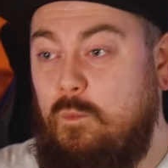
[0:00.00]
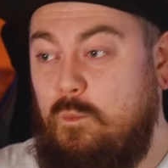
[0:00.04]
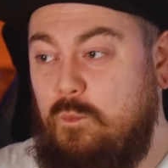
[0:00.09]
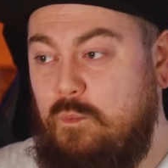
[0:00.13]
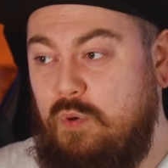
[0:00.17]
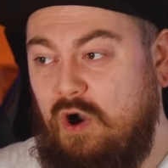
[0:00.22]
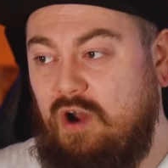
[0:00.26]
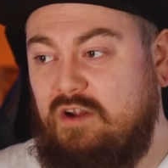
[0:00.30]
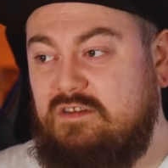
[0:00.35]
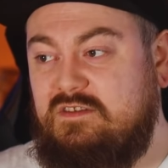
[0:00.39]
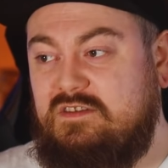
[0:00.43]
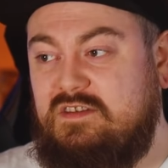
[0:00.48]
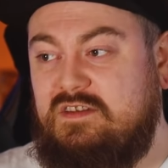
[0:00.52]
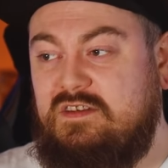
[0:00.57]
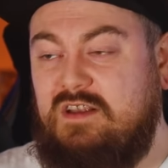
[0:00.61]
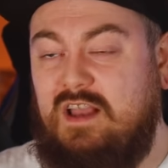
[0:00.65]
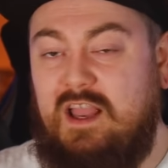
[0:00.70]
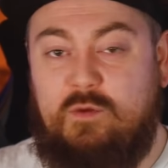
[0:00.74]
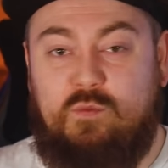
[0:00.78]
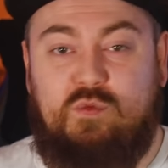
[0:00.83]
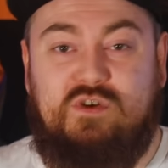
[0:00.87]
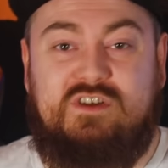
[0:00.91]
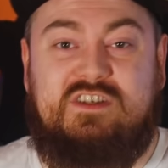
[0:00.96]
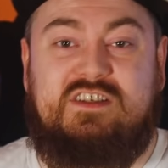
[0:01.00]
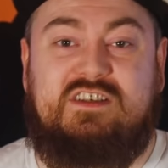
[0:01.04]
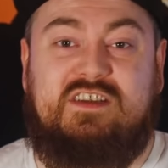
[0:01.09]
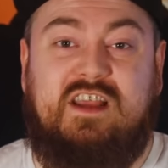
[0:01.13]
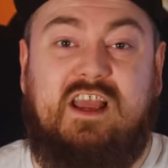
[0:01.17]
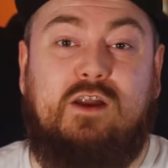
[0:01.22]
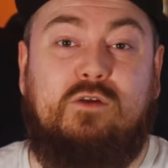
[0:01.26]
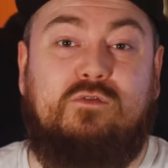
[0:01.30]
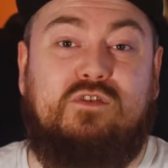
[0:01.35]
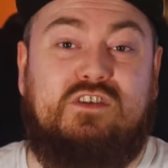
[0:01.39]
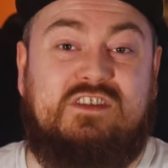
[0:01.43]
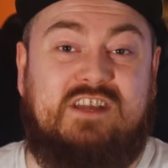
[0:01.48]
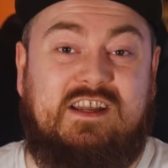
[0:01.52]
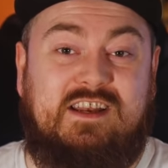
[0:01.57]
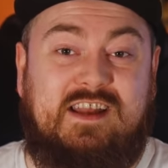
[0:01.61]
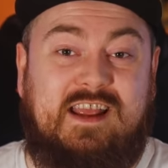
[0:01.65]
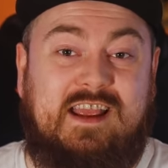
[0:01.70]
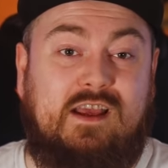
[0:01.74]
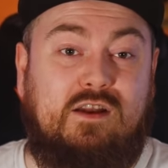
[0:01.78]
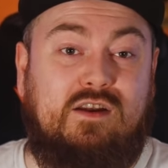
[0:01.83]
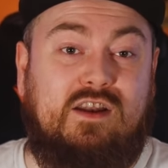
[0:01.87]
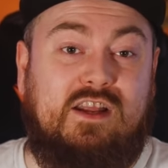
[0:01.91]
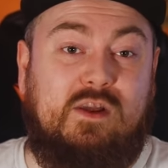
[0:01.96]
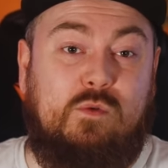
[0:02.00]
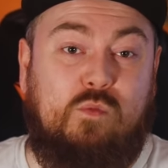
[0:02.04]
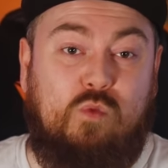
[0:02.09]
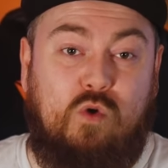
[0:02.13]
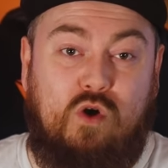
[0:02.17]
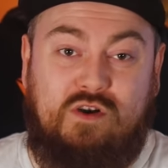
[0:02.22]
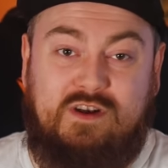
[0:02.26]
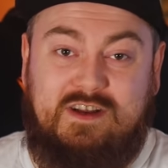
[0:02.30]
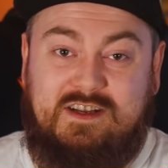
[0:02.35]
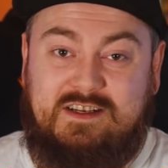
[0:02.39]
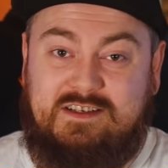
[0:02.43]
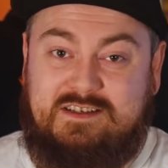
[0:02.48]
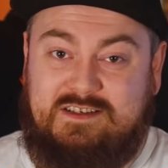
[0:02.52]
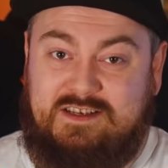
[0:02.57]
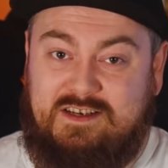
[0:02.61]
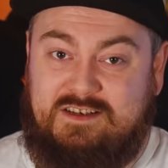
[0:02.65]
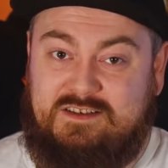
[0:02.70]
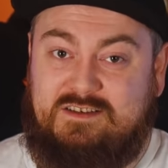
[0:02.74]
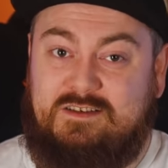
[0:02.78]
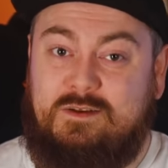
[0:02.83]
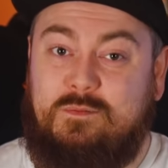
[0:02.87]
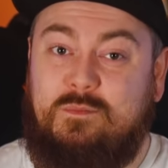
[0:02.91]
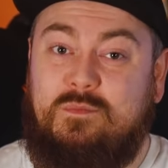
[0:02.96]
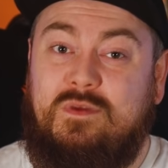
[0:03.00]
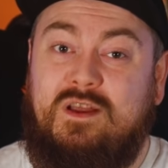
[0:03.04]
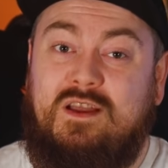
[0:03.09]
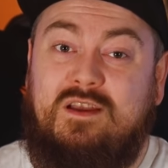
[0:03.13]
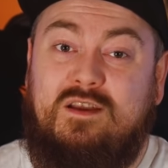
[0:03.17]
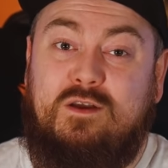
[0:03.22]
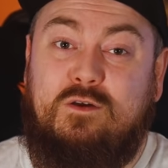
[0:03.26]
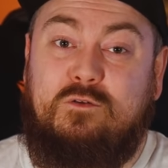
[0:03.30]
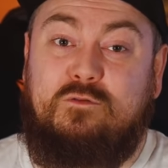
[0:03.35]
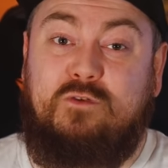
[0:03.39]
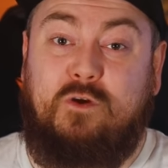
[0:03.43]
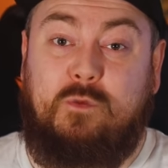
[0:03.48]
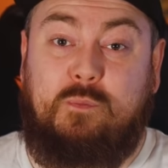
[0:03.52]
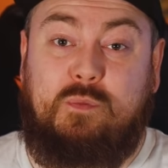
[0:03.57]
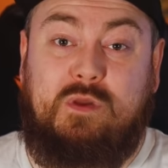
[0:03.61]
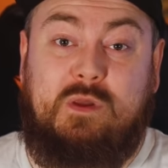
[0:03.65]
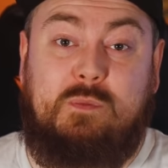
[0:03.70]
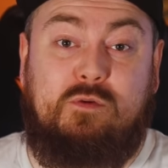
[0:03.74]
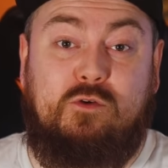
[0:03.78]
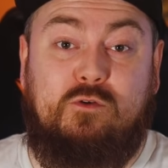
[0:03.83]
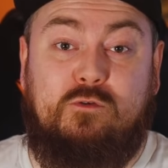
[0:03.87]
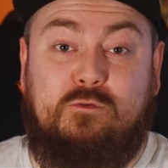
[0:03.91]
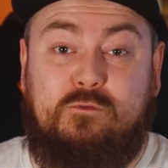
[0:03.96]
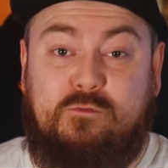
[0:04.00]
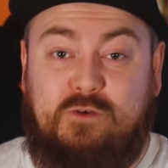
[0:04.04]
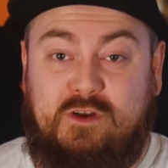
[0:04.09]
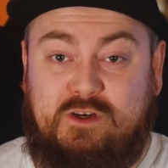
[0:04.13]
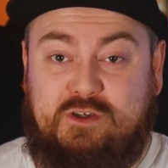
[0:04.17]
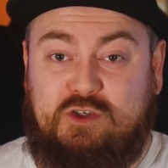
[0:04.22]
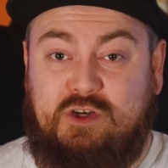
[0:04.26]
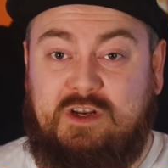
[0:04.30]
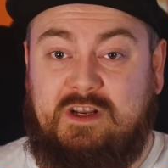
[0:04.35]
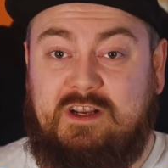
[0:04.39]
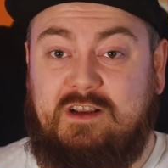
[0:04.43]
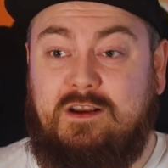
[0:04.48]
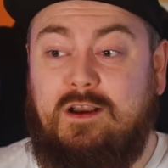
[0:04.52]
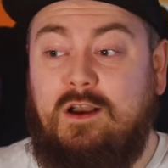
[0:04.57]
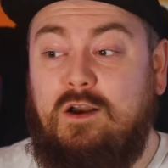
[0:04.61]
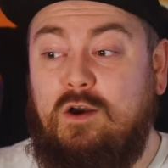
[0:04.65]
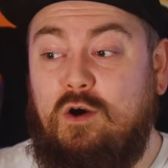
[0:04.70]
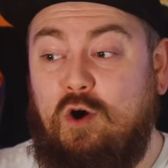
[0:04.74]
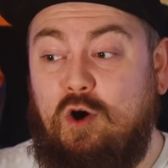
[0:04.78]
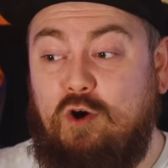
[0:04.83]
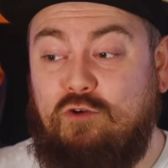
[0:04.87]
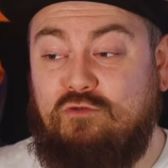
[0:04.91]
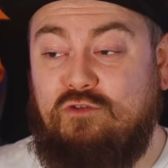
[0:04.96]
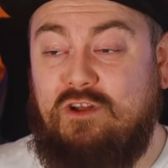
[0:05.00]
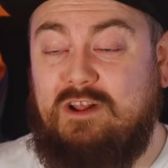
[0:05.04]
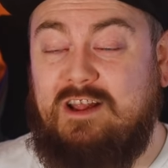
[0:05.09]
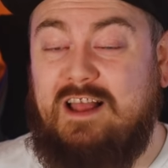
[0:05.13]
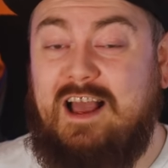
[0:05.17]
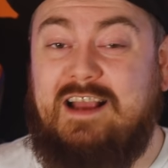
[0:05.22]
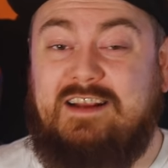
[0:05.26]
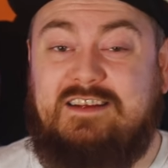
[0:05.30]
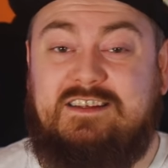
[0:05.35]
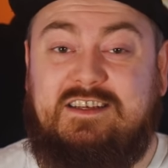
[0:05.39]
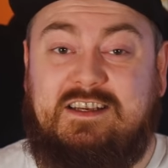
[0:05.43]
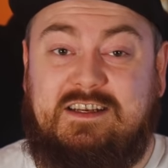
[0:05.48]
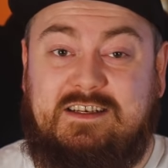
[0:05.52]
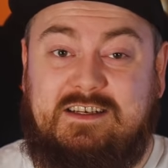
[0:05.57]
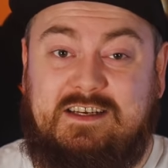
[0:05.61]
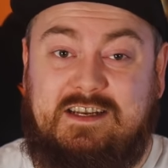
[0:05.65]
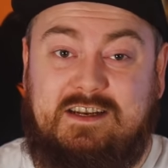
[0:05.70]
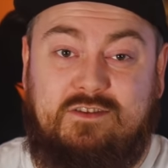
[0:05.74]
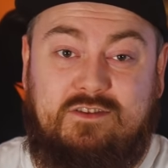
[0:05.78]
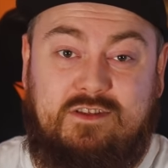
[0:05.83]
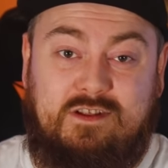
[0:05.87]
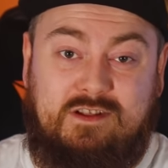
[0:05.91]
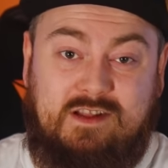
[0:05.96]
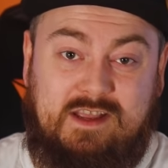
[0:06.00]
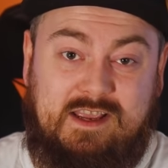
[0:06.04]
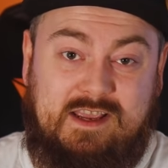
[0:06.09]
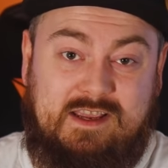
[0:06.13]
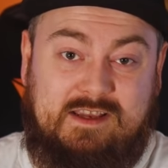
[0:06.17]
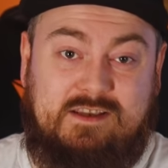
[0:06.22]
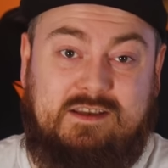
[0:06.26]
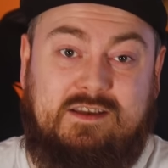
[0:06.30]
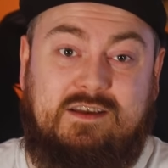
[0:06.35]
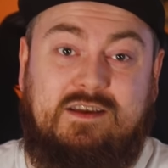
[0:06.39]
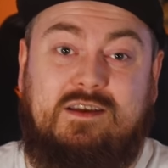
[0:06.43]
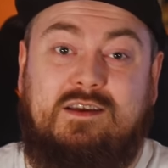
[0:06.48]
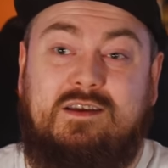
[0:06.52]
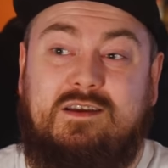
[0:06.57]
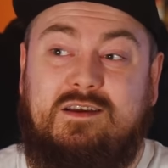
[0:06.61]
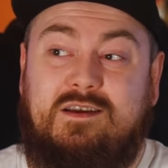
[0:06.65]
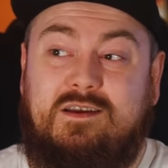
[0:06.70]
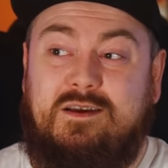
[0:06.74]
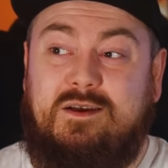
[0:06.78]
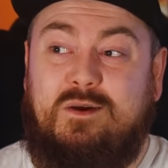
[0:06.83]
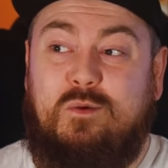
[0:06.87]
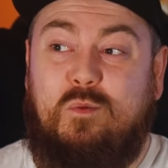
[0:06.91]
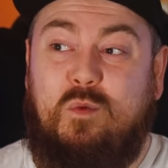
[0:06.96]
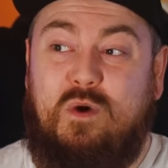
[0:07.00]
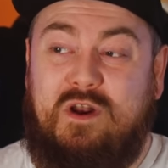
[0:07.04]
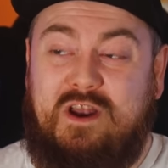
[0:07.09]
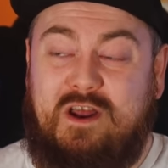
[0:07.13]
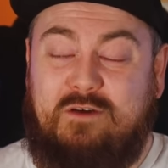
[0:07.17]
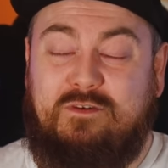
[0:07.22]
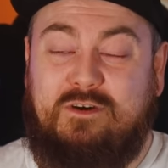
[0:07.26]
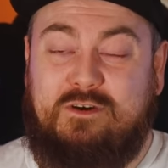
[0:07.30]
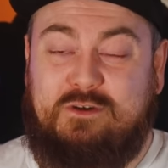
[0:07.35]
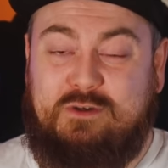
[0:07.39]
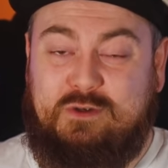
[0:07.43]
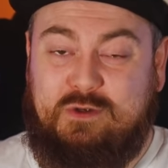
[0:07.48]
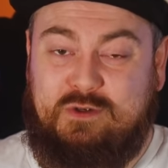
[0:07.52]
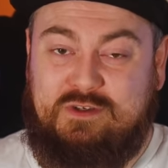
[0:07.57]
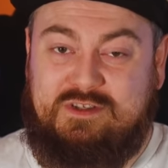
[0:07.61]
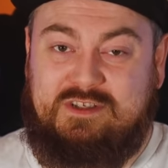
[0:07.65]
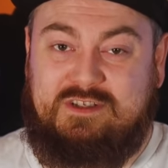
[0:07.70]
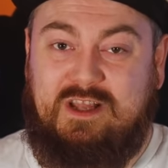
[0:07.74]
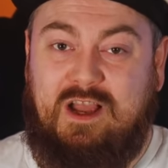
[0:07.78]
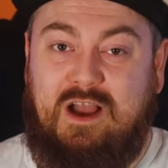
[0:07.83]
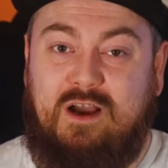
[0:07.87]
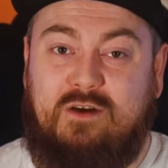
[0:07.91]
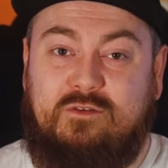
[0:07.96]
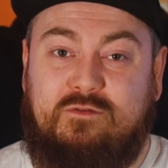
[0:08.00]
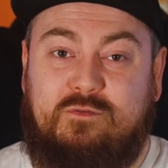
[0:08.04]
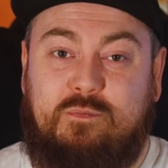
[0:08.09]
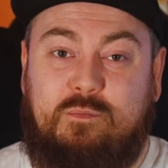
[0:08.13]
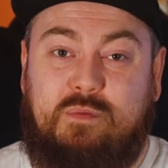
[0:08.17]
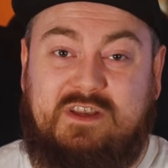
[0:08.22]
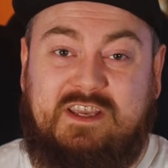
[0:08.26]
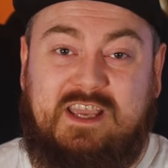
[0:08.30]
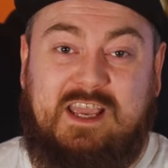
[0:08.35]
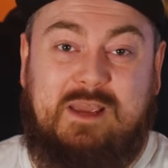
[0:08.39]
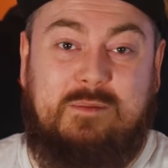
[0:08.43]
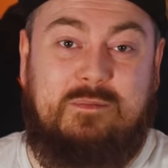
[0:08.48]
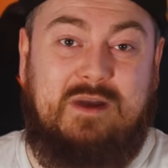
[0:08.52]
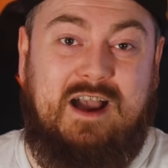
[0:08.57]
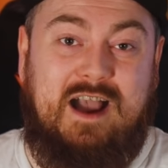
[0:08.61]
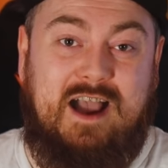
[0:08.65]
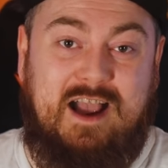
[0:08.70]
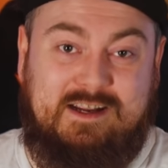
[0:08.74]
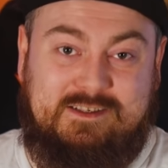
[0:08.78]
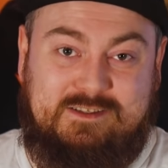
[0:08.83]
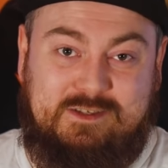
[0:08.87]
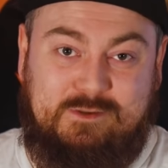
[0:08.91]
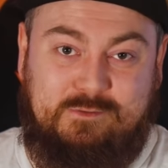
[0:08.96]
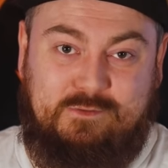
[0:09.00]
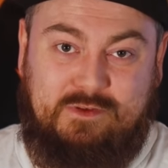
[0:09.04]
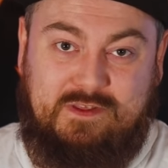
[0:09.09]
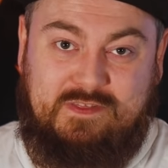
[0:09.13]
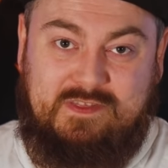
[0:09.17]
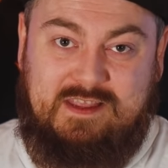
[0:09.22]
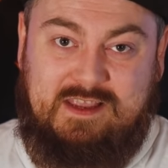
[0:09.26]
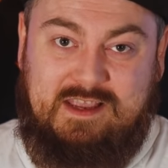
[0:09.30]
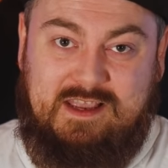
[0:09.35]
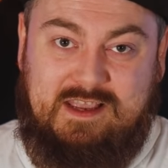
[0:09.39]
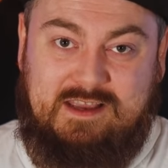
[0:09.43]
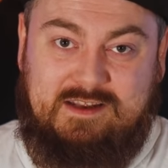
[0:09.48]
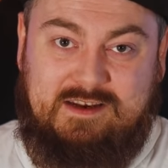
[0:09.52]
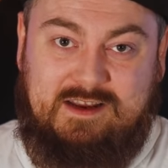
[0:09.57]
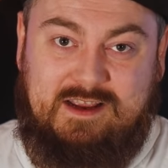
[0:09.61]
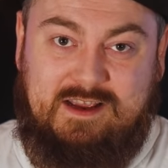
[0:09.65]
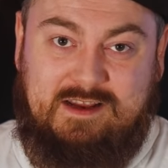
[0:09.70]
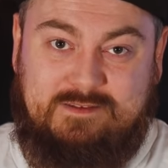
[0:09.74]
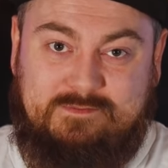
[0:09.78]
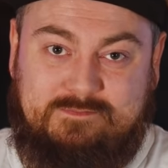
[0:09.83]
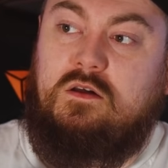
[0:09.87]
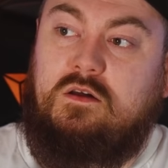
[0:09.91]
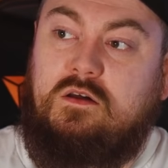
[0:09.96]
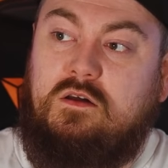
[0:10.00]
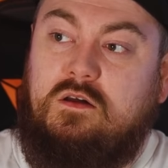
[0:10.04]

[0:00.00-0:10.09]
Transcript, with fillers: but it would serve as an early warning system for people fishing or relaxing near the lake whenever Gustave became active in the area.